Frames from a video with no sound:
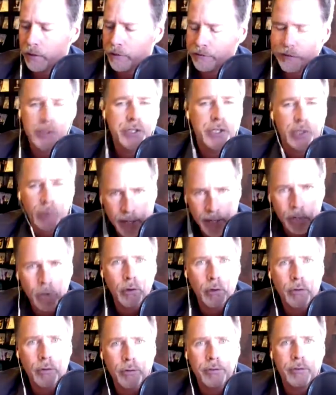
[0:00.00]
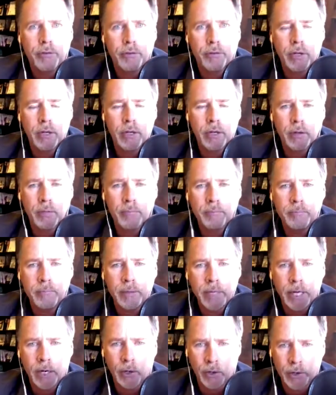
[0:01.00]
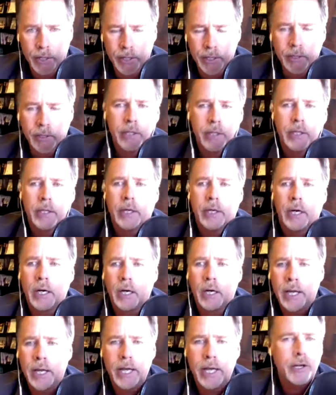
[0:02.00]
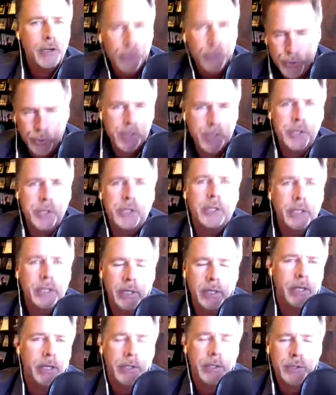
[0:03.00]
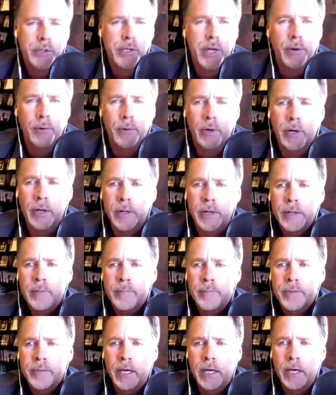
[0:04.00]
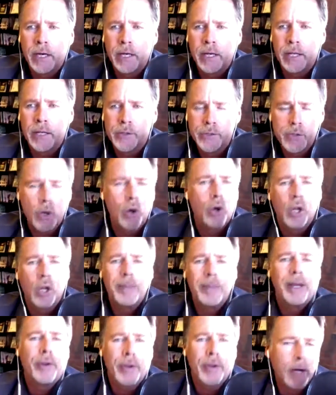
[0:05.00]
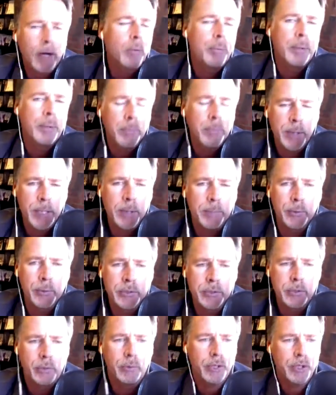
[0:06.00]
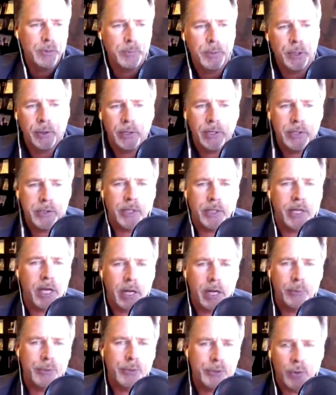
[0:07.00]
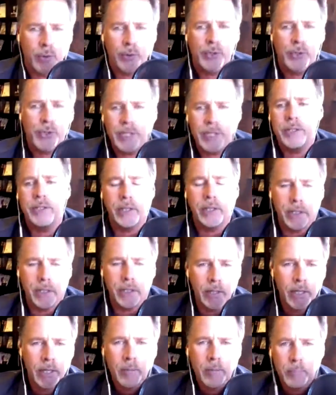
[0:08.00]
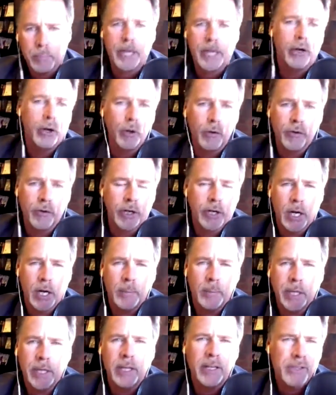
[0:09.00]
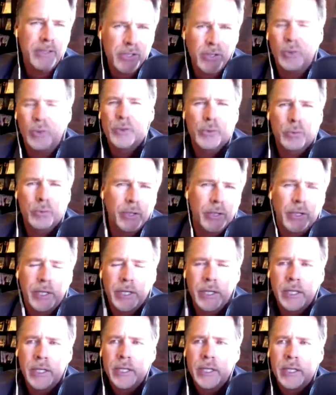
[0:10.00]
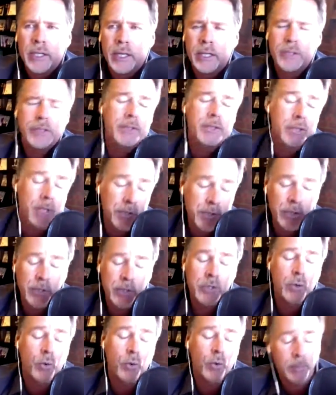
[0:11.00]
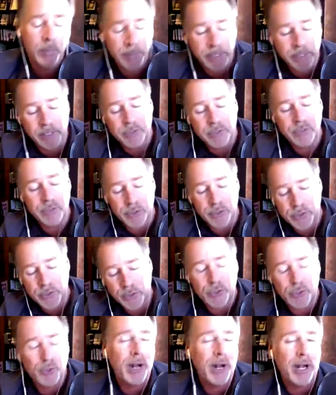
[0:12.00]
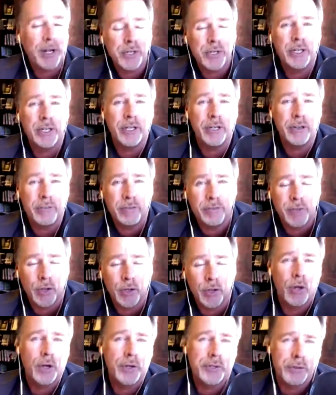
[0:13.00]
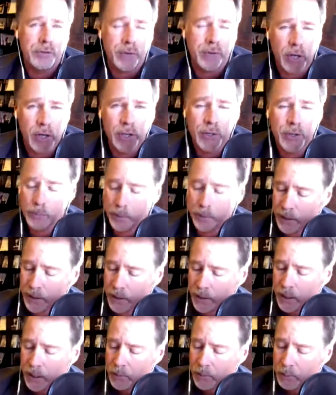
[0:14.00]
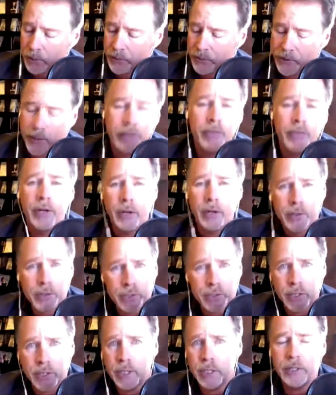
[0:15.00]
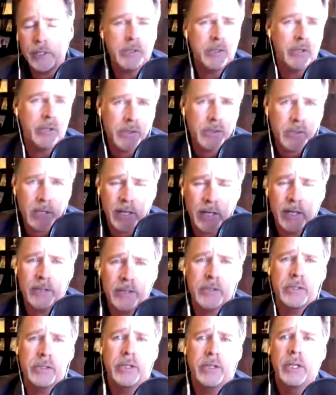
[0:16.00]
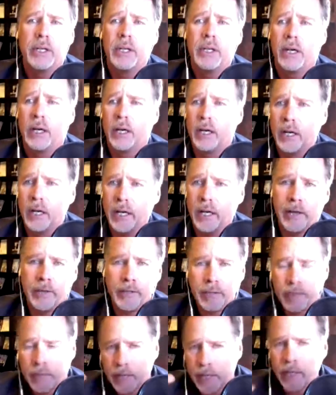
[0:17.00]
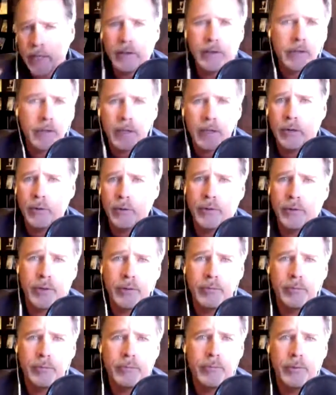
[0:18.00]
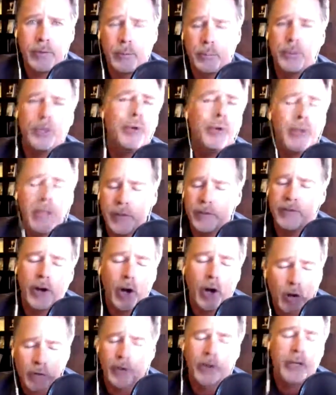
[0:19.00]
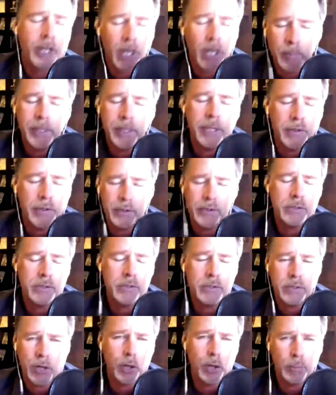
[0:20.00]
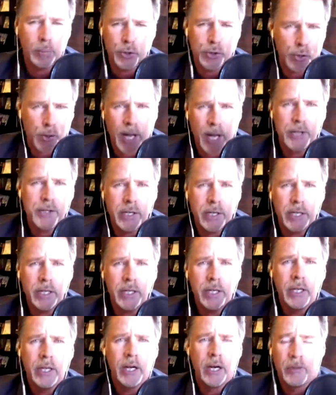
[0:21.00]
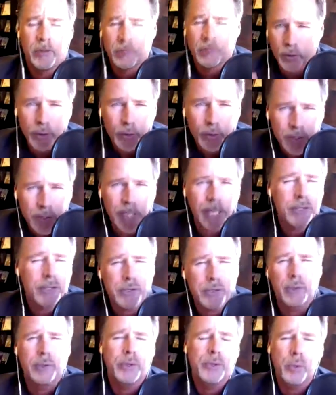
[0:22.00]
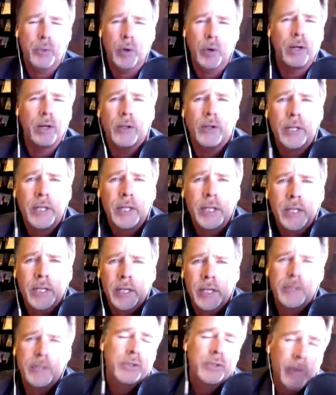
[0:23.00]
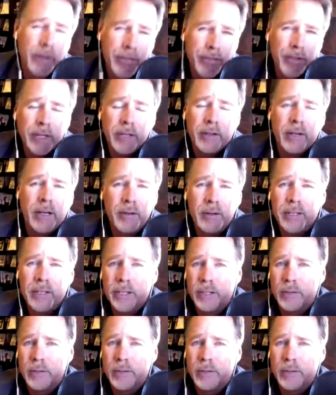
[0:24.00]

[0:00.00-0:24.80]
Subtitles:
physical health area and nutrition and et cetera, is all about helping people to experience the kind of results she did by overcoming it. And so it's a touching story because there's the tragedy of the loss of her husband, but then there's the success and the beauty of overcoming this terrible tragedy of her own cancer as well. And so I think,